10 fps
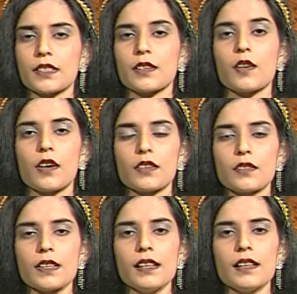
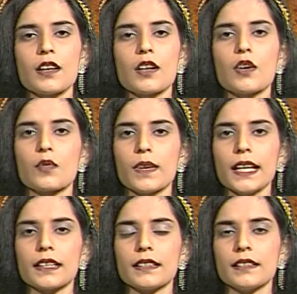Goneril,
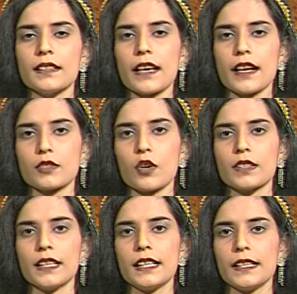Regan, and
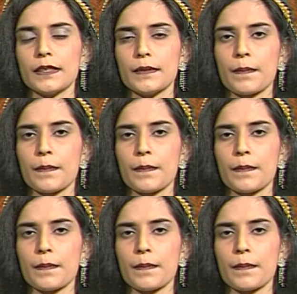Cordelia.